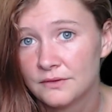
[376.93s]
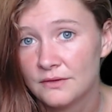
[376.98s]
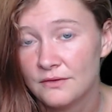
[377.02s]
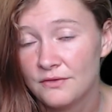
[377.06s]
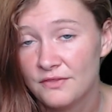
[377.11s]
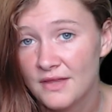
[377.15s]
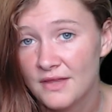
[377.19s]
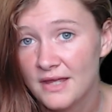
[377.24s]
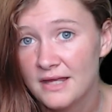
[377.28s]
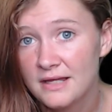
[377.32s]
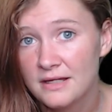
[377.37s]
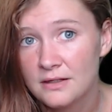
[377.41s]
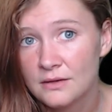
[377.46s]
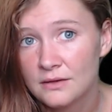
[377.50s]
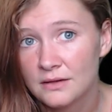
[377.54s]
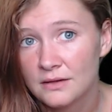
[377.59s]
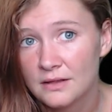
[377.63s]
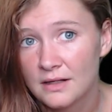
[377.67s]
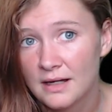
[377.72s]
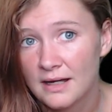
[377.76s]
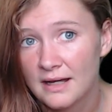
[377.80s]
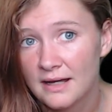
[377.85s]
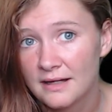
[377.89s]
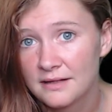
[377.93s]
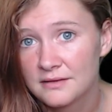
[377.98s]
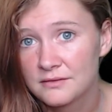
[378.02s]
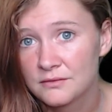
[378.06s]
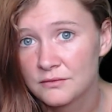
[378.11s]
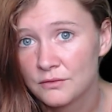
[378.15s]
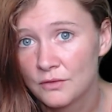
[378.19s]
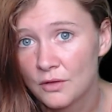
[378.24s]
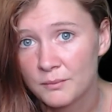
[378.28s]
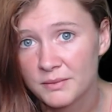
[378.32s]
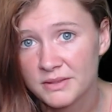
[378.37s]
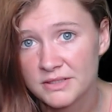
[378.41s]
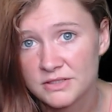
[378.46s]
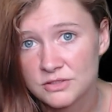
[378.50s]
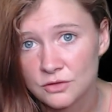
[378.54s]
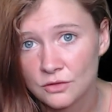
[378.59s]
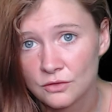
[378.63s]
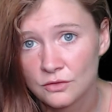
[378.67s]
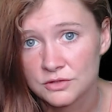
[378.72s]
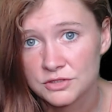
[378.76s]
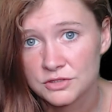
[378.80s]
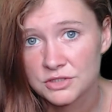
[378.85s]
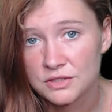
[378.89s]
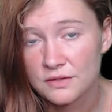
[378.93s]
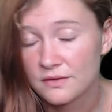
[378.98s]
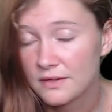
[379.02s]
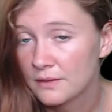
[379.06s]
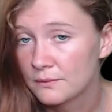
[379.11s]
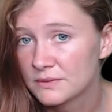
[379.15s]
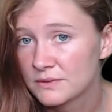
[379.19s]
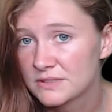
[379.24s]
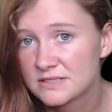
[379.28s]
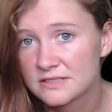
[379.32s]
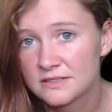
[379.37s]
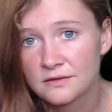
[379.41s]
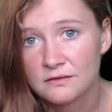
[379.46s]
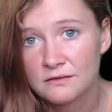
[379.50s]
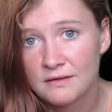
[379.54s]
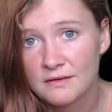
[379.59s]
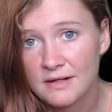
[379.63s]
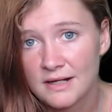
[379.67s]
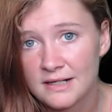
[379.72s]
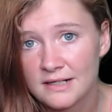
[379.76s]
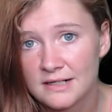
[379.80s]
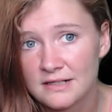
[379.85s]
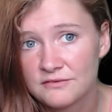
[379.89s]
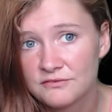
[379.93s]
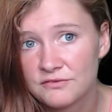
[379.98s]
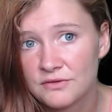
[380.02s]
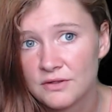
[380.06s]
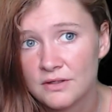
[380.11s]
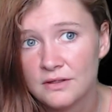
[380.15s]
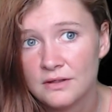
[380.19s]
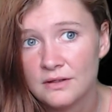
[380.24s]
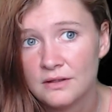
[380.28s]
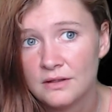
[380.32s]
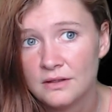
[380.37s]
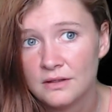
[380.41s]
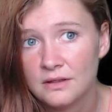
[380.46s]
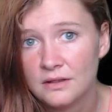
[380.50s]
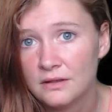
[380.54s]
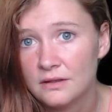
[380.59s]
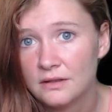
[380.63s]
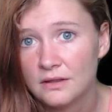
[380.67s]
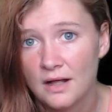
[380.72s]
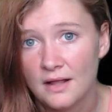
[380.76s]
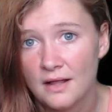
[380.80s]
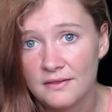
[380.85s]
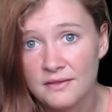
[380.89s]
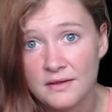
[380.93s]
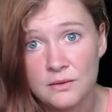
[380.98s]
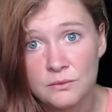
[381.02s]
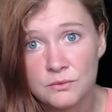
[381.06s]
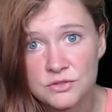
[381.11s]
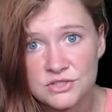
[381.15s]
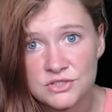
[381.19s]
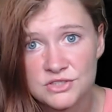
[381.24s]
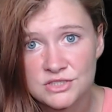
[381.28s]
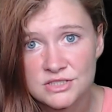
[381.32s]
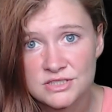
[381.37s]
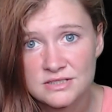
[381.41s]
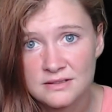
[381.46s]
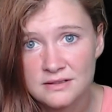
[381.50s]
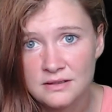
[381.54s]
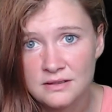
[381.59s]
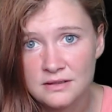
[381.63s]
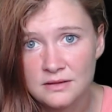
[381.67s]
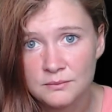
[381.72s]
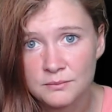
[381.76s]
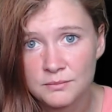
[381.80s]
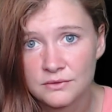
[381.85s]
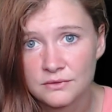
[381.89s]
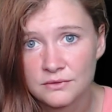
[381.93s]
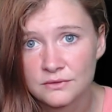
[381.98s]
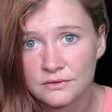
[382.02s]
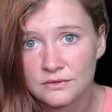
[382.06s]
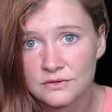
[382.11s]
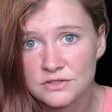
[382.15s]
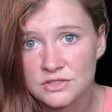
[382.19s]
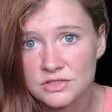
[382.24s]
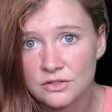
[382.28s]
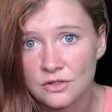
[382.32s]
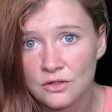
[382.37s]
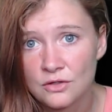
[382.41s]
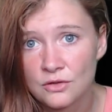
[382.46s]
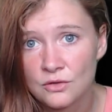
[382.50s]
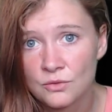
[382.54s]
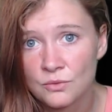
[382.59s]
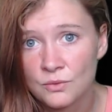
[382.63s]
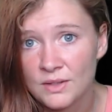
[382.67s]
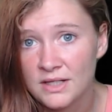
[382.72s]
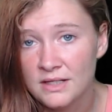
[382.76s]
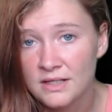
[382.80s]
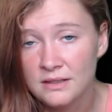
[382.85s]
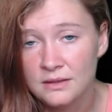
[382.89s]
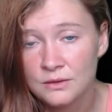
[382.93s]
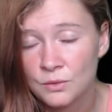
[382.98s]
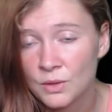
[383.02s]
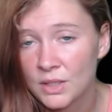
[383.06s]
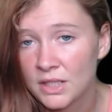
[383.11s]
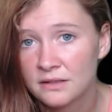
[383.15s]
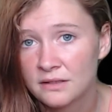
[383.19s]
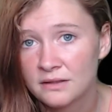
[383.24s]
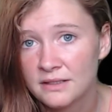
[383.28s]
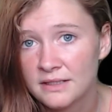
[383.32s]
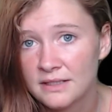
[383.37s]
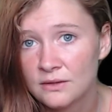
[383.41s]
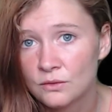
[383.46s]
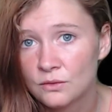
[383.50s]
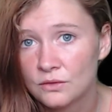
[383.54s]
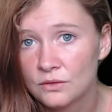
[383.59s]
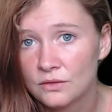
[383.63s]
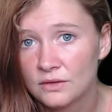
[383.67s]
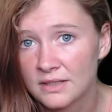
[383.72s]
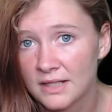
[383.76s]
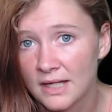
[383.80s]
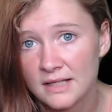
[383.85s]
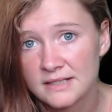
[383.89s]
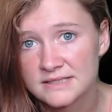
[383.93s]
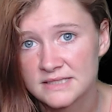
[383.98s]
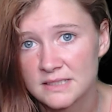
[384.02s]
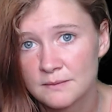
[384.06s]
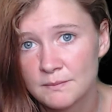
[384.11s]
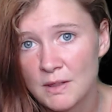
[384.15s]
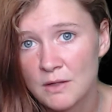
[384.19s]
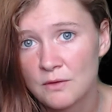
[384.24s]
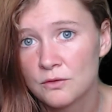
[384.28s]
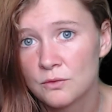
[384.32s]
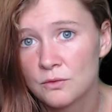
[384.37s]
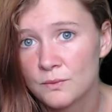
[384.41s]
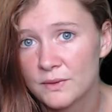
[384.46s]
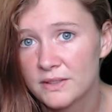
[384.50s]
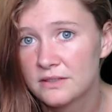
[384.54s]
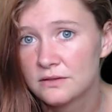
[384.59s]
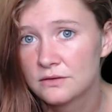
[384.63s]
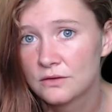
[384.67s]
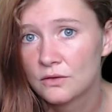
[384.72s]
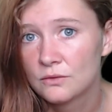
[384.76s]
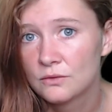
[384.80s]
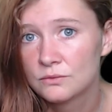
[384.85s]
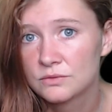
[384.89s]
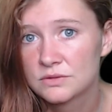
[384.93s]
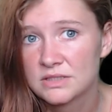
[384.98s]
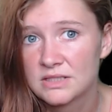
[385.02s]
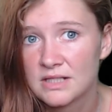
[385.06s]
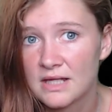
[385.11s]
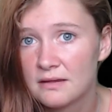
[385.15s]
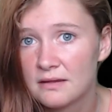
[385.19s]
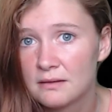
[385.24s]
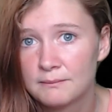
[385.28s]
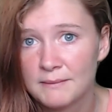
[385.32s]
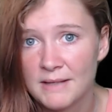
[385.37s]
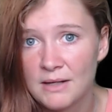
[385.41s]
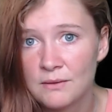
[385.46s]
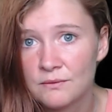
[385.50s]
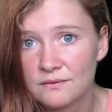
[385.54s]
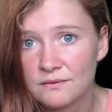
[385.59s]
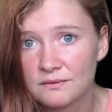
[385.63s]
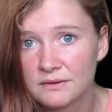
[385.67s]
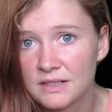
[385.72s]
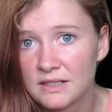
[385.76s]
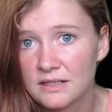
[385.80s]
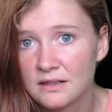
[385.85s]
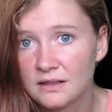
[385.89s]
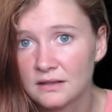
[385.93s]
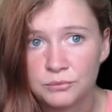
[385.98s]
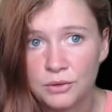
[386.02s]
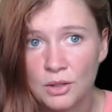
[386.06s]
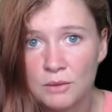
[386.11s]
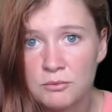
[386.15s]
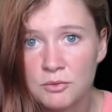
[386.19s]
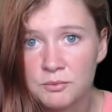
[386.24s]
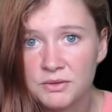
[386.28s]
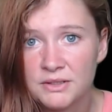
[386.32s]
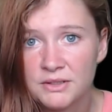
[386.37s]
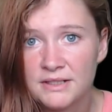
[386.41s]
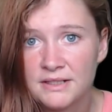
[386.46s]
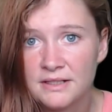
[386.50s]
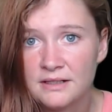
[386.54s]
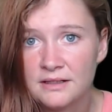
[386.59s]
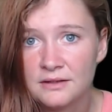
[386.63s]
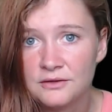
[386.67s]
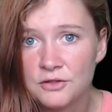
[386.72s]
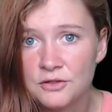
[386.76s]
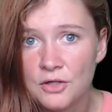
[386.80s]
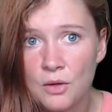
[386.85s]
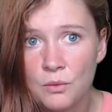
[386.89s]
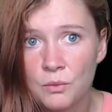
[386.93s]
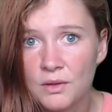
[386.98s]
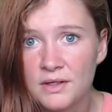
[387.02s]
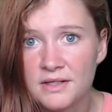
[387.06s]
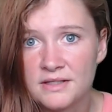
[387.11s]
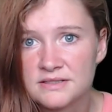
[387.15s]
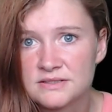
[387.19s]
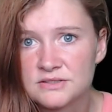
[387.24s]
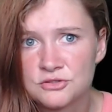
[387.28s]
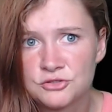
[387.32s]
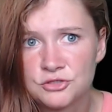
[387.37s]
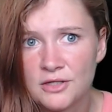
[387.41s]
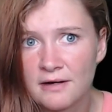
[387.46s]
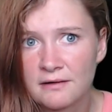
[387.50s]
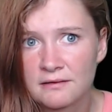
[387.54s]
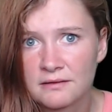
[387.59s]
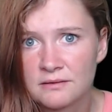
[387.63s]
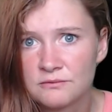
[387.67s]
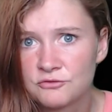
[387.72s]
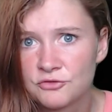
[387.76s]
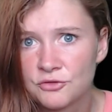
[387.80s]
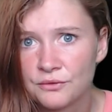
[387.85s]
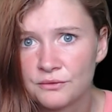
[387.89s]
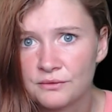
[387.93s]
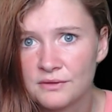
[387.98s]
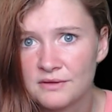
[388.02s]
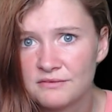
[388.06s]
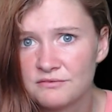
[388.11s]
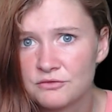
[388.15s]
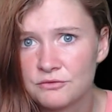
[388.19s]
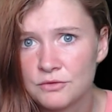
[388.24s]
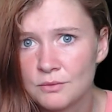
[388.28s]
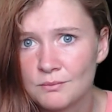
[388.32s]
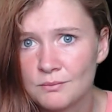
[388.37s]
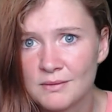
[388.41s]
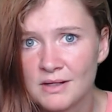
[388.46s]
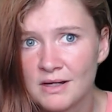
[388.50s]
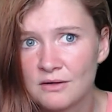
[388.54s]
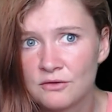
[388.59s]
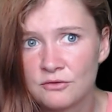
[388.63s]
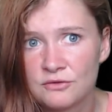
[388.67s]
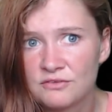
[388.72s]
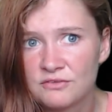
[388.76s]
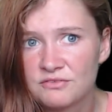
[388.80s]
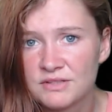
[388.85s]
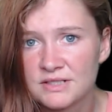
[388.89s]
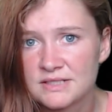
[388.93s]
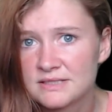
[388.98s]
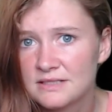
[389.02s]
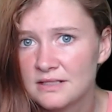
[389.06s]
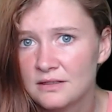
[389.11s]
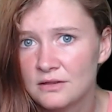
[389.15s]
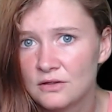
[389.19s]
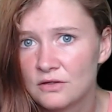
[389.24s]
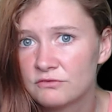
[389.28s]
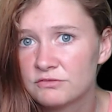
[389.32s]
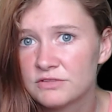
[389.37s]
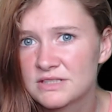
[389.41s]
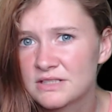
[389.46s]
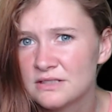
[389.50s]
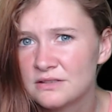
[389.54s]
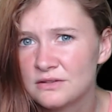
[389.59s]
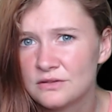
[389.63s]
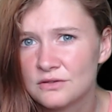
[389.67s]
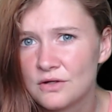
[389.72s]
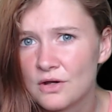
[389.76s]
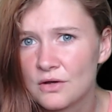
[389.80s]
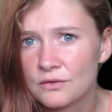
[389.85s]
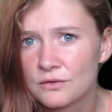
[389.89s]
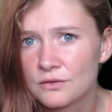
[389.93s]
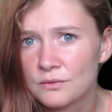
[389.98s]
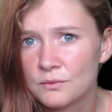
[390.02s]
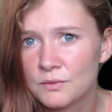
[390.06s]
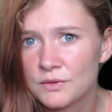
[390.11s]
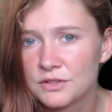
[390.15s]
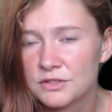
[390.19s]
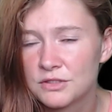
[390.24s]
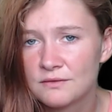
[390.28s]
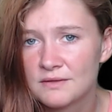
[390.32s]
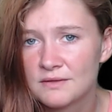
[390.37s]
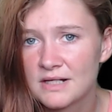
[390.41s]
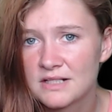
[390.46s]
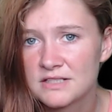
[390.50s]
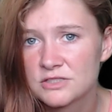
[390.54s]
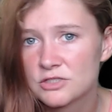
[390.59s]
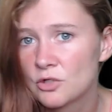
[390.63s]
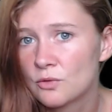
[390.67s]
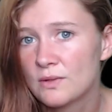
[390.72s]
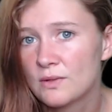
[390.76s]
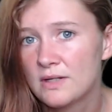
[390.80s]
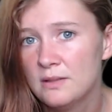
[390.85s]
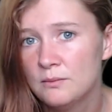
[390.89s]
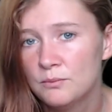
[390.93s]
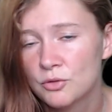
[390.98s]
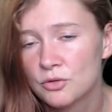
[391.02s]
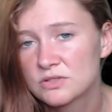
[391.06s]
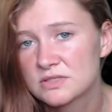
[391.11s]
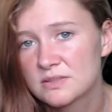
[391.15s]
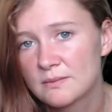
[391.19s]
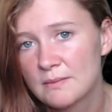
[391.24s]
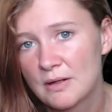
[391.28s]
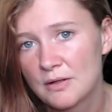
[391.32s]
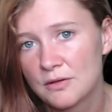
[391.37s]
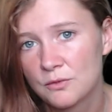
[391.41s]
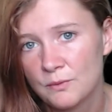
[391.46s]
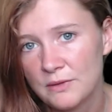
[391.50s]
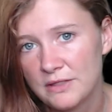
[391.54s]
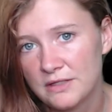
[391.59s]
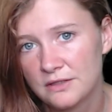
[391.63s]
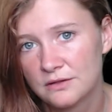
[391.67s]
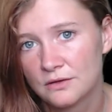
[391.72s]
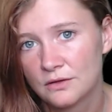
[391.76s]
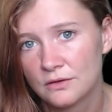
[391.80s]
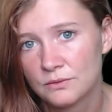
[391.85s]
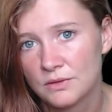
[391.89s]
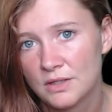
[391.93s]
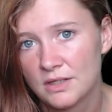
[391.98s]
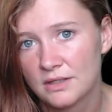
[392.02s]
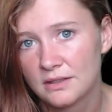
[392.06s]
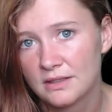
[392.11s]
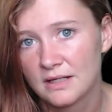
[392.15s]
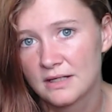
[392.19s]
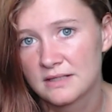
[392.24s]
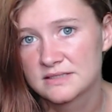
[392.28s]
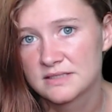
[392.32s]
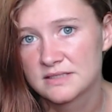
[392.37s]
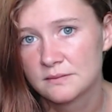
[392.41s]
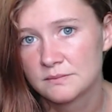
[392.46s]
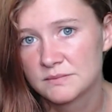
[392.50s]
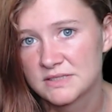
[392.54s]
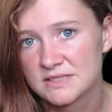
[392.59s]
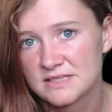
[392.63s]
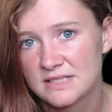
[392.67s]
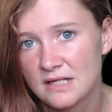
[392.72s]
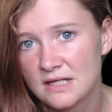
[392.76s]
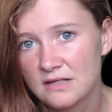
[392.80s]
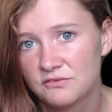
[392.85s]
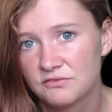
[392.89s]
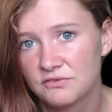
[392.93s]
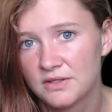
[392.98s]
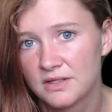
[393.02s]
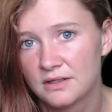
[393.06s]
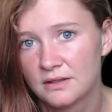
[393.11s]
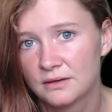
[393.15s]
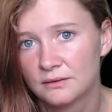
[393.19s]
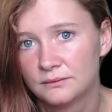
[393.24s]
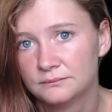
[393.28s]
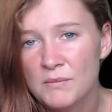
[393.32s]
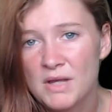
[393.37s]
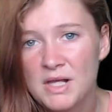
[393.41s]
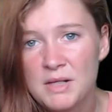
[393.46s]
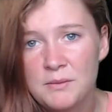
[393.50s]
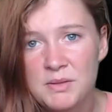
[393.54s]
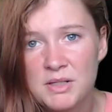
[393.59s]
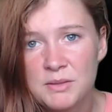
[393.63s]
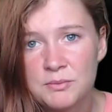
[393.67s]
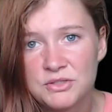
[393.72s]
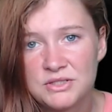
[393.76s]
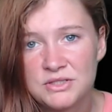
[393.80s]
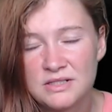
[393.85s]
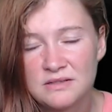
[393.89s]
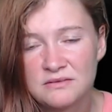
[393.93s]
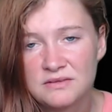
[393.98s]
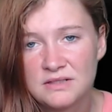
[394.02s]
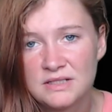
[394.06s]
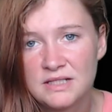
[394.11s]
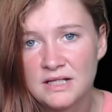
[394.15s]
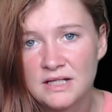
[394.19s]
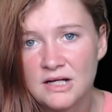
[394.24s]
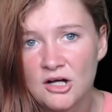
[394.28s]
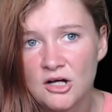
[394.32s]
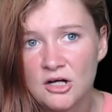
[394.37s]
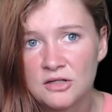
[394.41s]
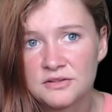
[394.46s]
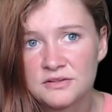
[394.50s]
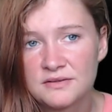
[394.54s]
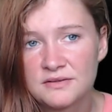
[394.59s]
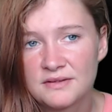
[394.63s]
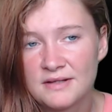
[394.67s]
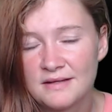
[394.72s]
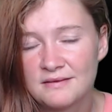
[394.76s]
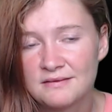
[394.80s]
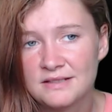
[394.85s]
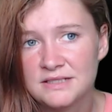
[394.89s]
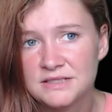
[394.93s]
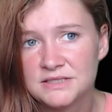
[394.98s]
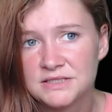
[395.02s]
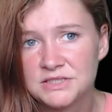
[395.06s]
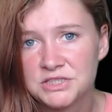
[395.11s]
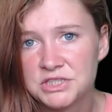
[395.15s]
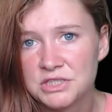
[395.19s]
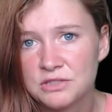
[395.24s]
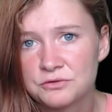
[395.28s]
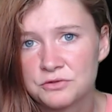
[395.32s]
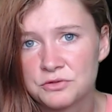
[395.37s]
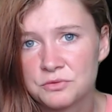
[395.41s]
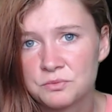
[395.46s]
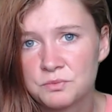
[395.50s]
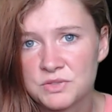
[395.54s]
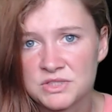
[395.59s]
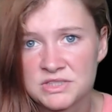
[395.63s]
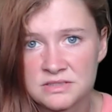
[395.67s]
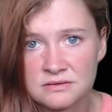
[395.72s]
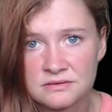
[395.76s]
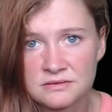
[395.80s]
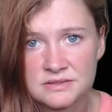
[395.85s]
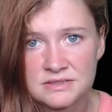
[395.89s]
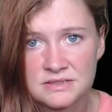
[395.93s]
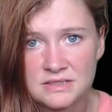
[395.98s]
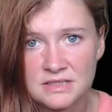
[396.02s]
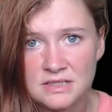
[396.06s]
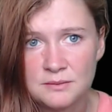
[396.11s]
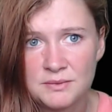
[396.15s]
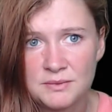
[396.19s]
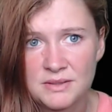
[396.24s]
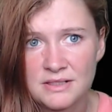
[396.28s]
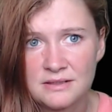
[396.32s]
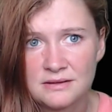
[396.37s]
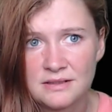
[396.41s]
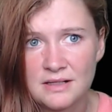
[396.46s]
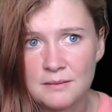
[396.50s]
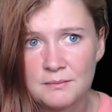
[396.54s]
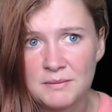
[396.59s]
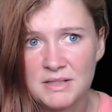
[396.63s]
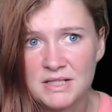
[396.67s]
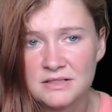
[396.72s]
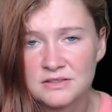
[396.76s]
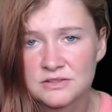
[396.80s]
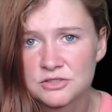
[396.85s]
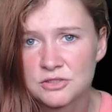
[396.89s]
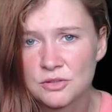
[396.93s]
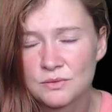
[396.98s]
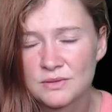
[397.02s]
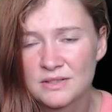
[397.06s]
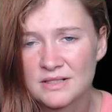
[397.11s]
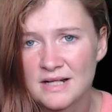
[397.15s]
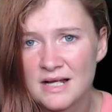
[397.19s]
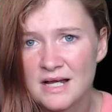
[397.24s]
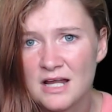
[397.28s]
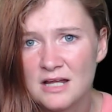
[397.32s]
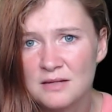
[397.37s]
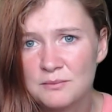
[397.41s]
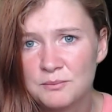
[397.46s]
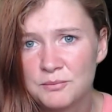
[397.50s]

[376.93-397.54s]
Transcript: They had not been touched, they were still alive, and they were just asleep. So he quickly gets them out of the window to get them out of there. Probably not wanting to drag them through the living room, that horrific scene. Obviously, you're not going to want to do that. So he pulls them out the window and gets them to safety. Many people did think it odd that these children were still asleep. And I mean, so did I.